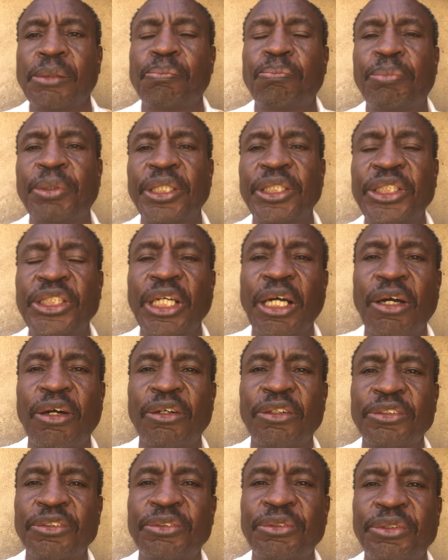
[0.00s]
picture
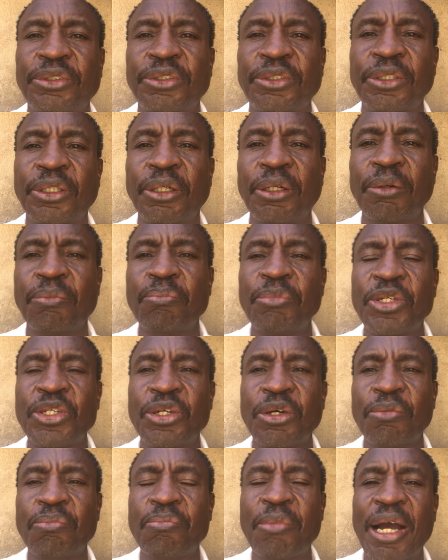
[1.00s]
of
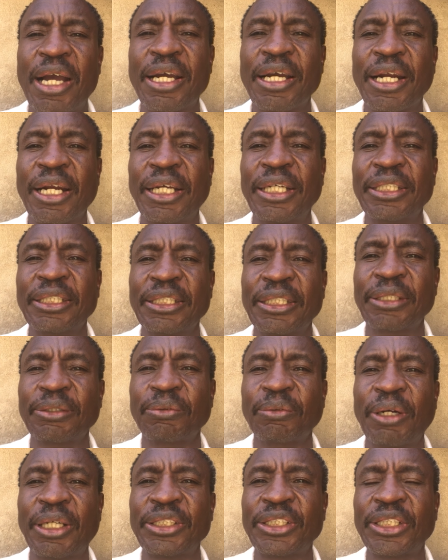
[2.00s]
Bishop Margaret
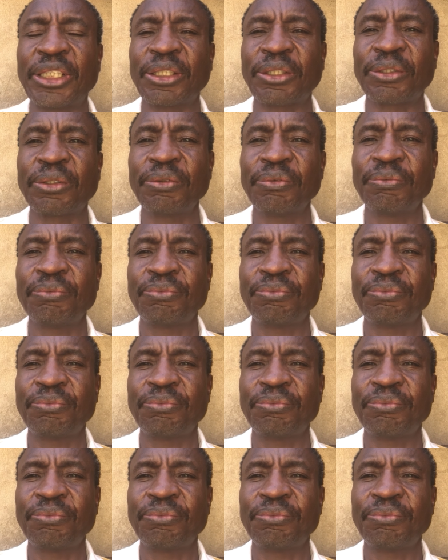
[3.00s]
Wanjiru,